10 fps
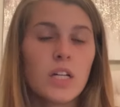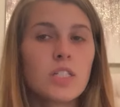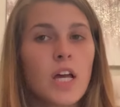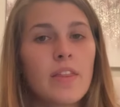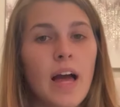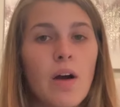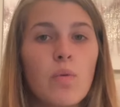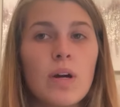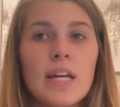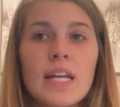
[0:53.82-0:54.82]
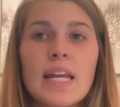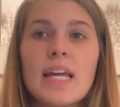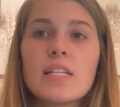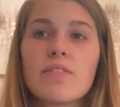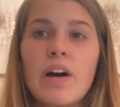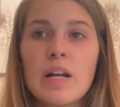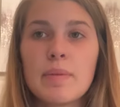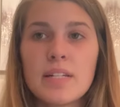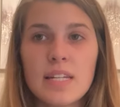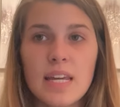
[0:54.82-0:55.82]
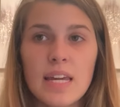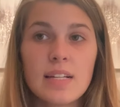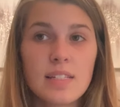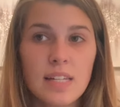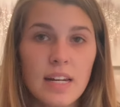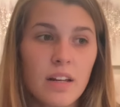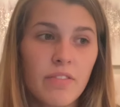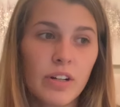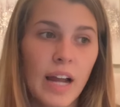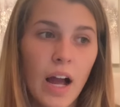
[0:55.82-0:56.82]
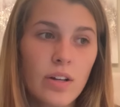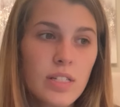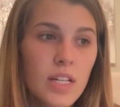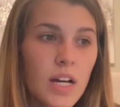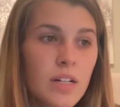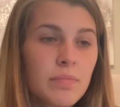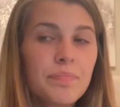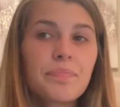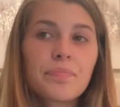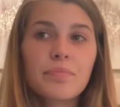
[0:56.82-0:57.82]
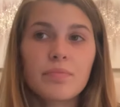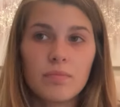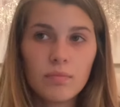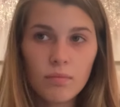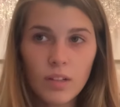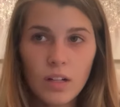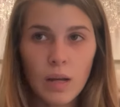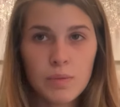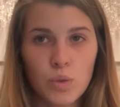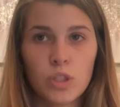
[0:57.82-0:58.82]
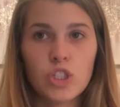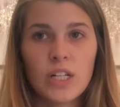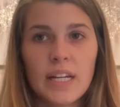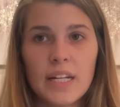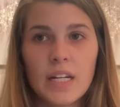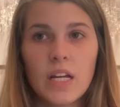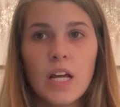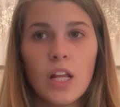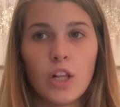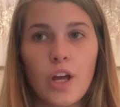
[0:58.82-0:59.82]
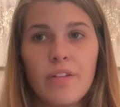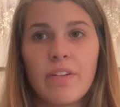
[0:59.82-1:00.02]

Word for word: So that one is vitamin D is needed for calcium absorption, low